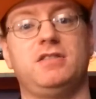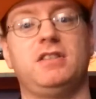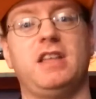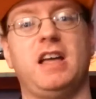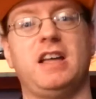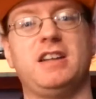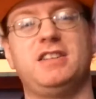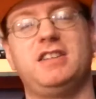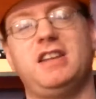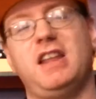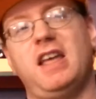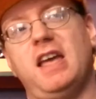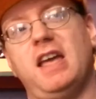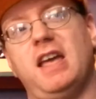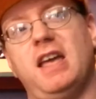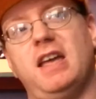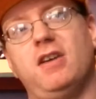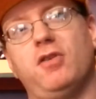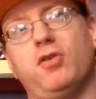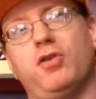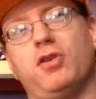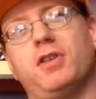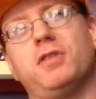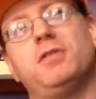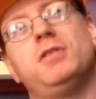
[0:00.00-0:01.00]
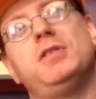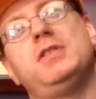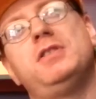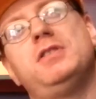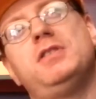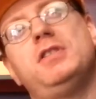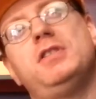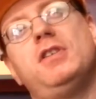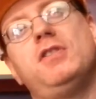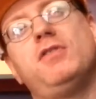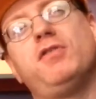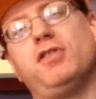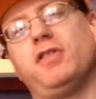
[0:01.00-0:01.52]
that day or
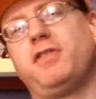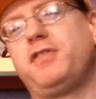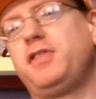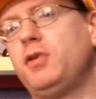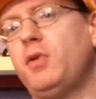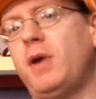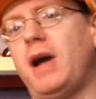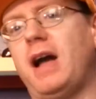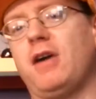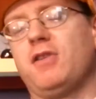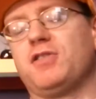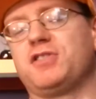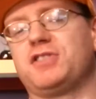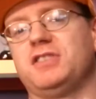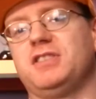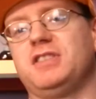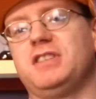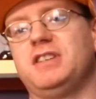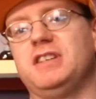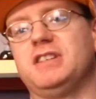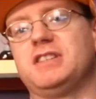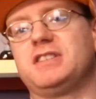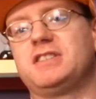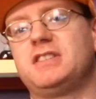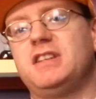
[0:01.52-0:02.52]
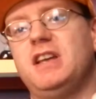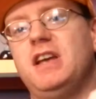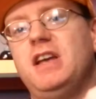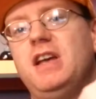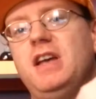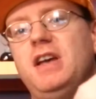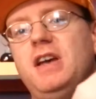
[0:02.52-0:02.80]
for a few hours at least.